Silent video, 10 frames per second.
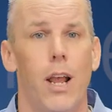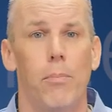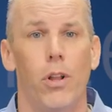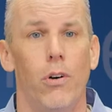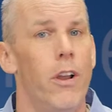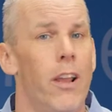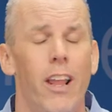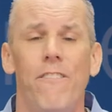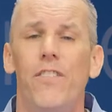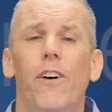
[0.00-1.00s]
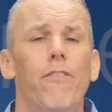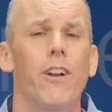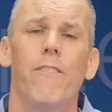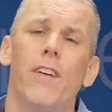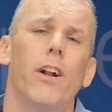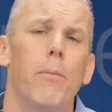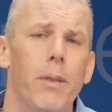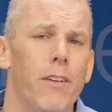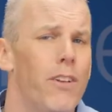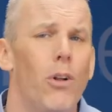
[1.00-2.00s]
down below and feel free to vent on
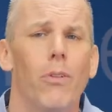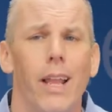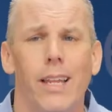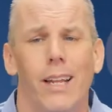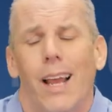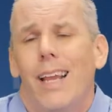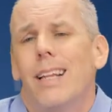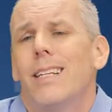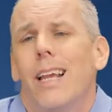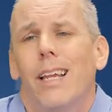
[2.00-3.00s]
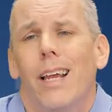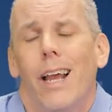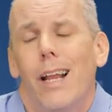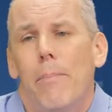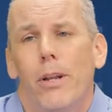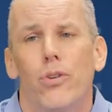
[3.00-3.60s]
me if you don't like it. I can take it. I got big